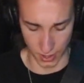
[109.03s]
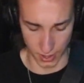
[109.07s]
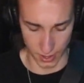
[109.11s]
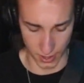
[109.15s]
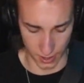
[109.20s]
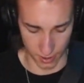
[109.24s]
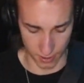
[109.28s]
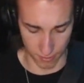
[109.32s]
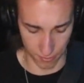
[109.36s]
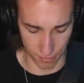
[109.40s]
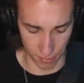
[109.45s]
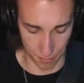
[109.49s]
And
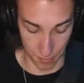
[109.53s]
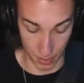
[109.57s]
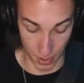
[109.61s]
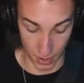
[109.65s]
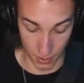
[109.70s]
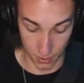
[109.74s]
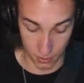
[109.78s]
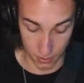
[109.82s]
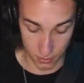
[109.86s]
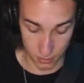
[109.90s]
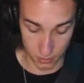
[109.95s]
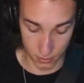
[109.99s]
then for
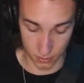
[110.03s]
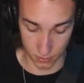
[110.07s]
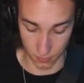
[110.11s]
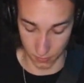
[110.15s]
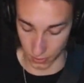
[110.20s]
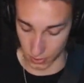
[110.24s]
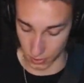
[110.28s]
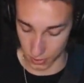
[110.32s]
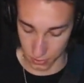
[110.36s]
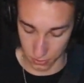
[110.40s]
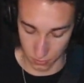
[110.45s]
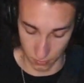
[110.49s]
pedals,
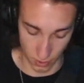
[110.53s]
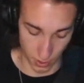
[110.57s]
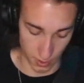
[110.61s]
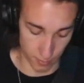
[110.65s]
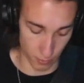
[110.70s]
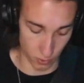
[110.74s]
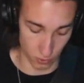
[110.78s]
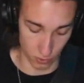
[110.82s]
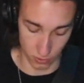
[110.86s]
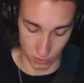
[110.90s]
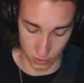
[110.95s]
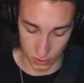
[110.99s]
for this one
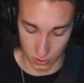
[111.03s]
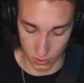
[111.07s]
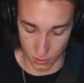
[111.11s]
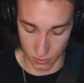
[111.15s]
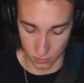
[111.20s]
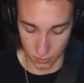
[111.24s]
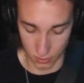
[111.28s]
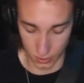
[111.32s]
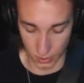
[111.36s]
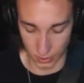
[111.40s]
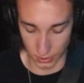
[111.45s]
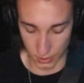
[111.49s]
I'm only
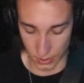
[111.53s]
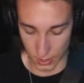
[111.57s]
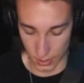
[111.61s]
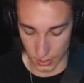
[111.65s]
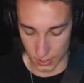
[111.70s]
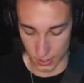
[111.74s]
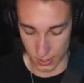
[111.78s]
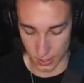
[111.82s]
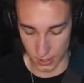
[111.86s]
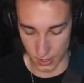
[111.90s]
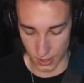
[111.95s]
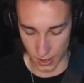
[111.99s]
using
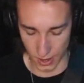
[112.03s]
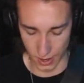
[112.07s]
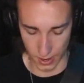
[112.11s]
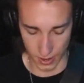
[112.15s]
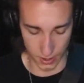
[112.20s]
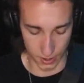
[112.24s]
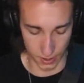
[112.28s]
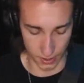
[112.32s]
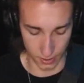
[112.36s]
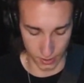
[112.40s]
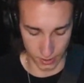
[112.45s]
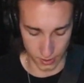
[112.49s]

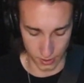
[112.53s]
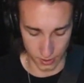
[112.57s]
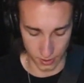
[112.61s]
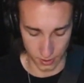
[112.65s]
the